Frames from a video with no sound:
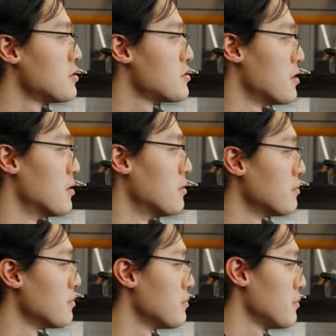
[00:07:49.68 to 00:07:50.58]
So
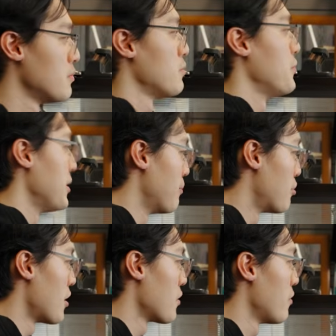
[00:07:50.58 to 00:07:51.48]
we
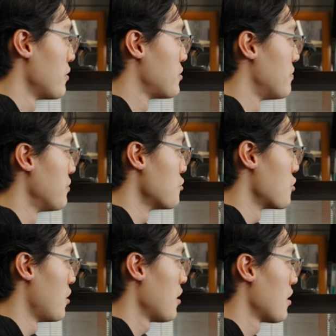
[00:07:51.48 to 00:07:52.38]
brought it over to
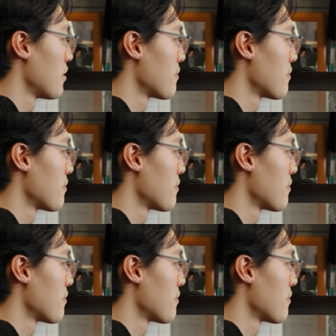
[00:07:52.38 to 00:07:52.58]
Fusion,